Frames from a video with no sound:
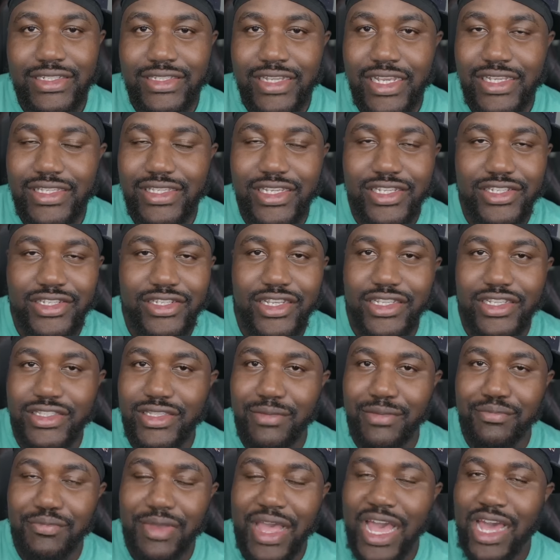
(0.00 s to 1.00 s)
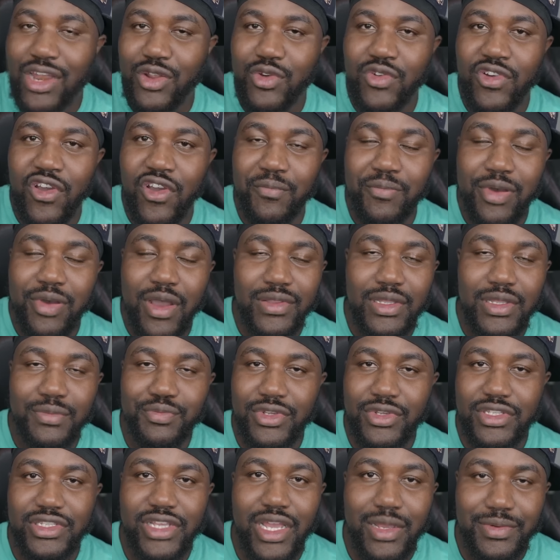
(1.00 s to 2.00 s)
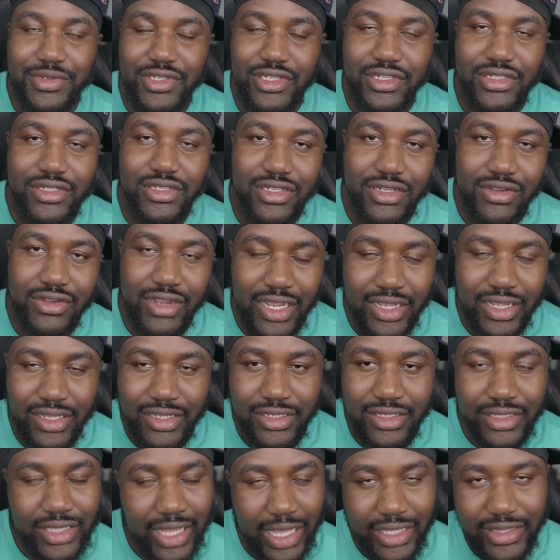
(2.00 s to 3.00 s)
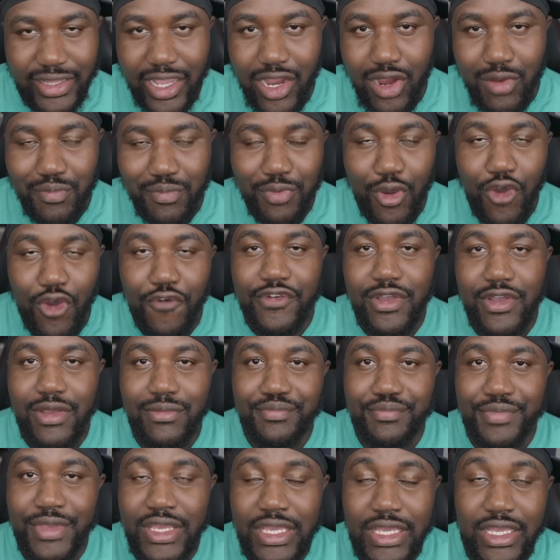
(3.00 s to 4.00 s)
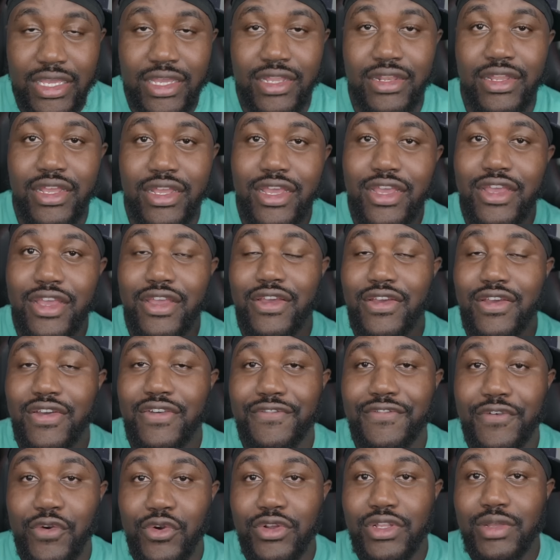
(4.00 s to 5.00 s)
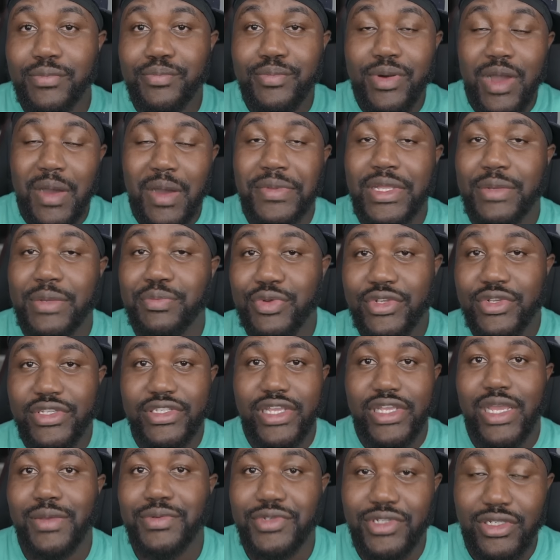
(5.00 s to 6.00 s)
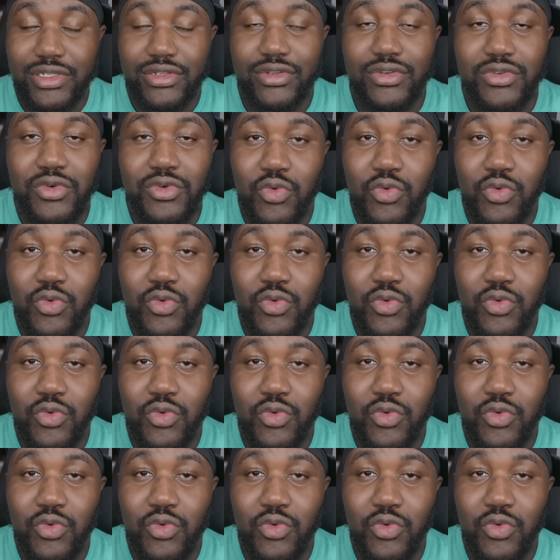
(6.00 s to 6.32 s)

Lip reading: This is just a battle of public perception, right? Like they're both competing for the public perception.